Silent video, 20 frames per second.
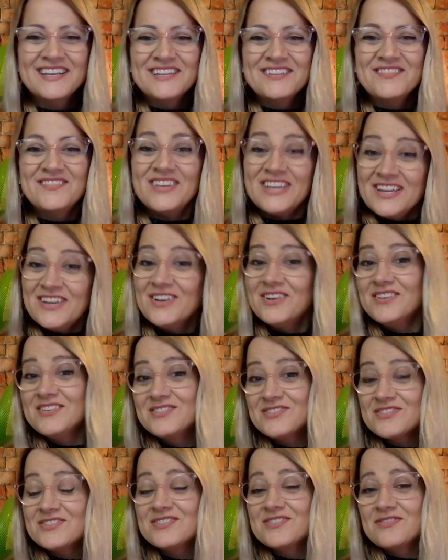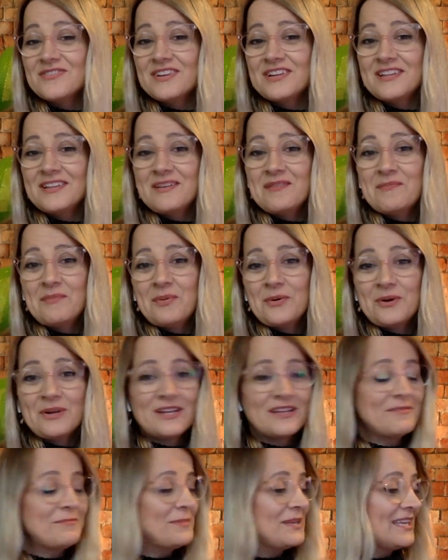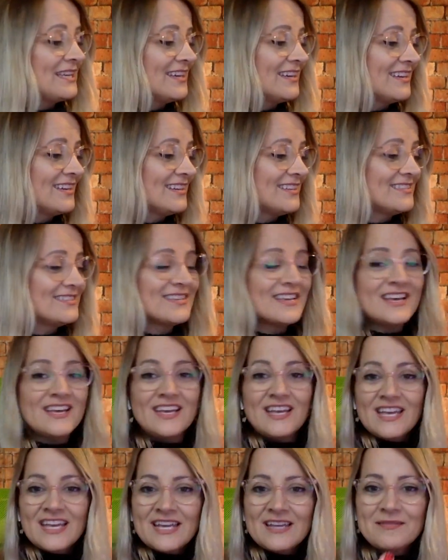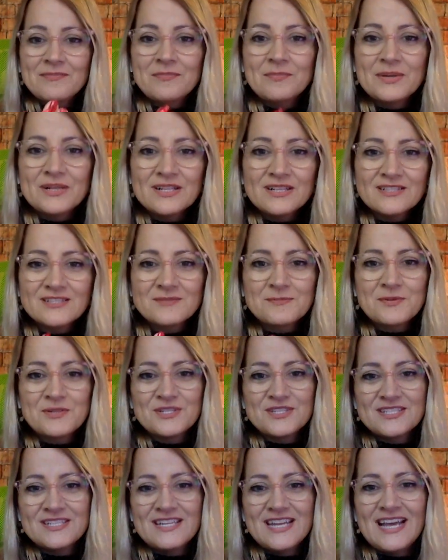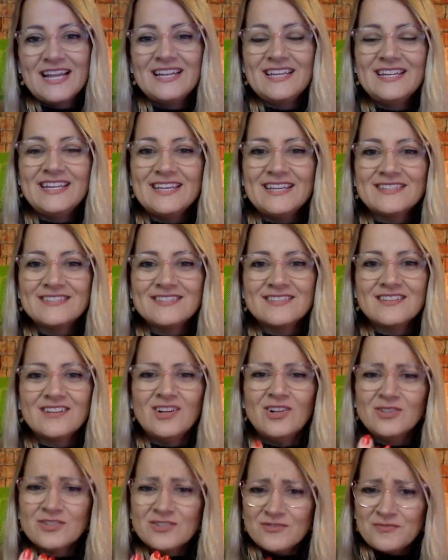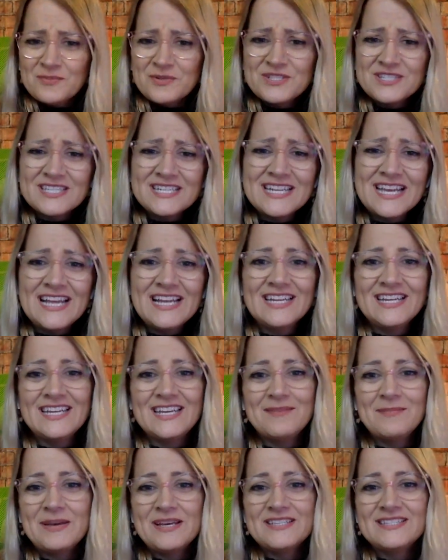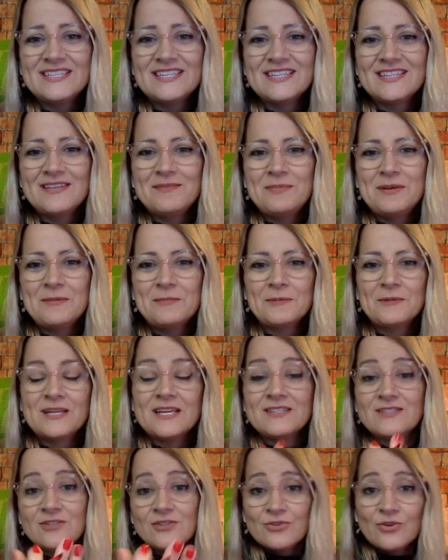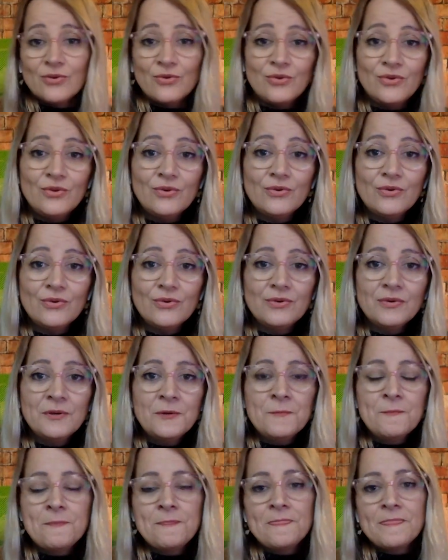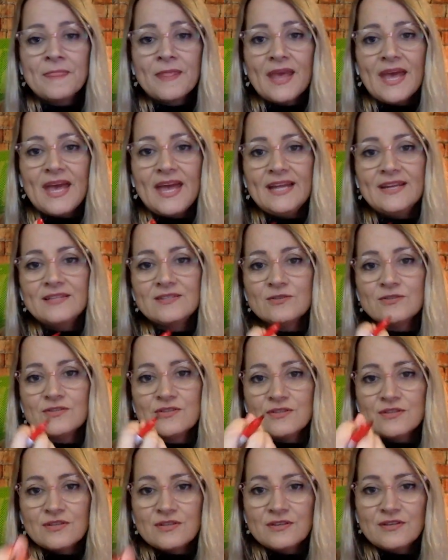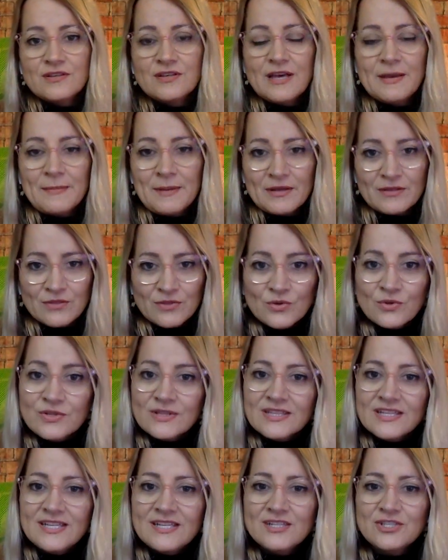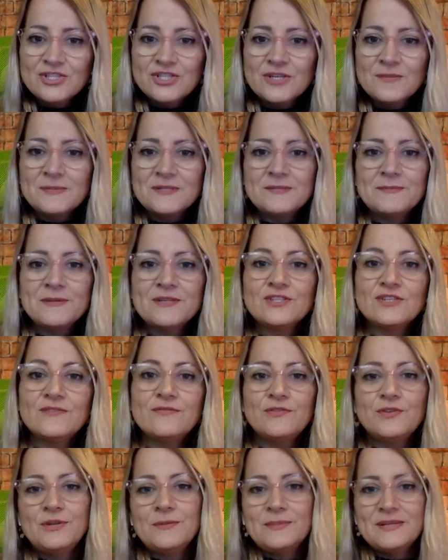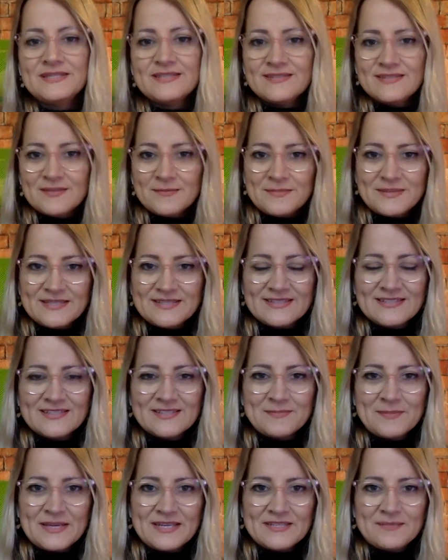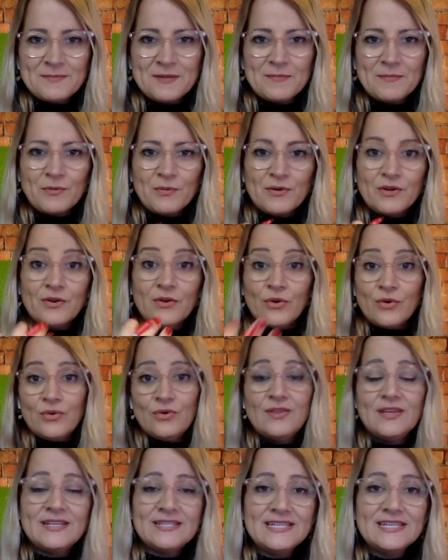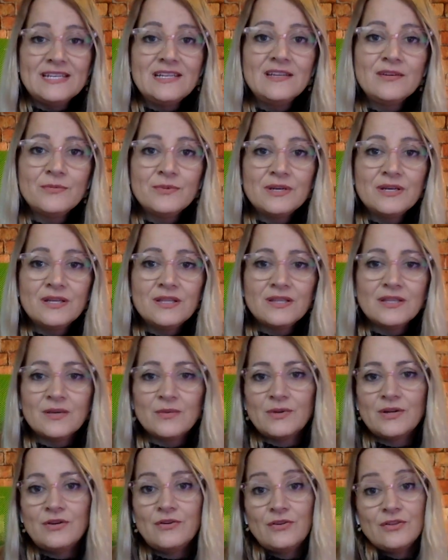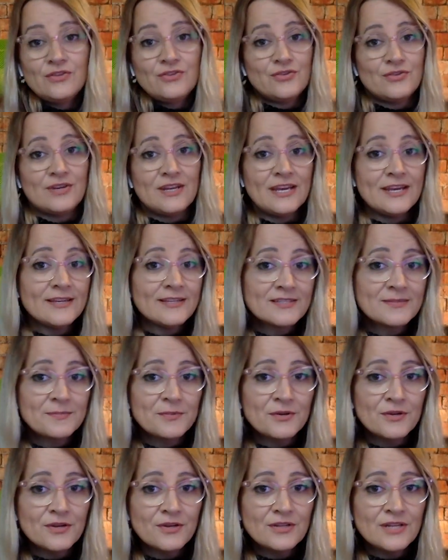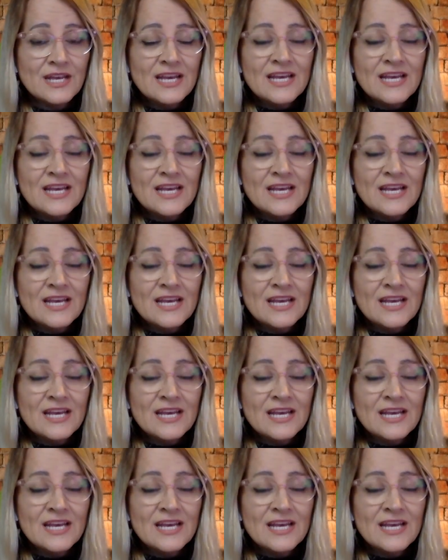Video is also really important because it builds personality. It's the cult of personality. Basically, people get to know you. And it's also about thought leadership, especially if you're in a business-to-business space. People want to know who they're dealing with. They want to know that you're an expert.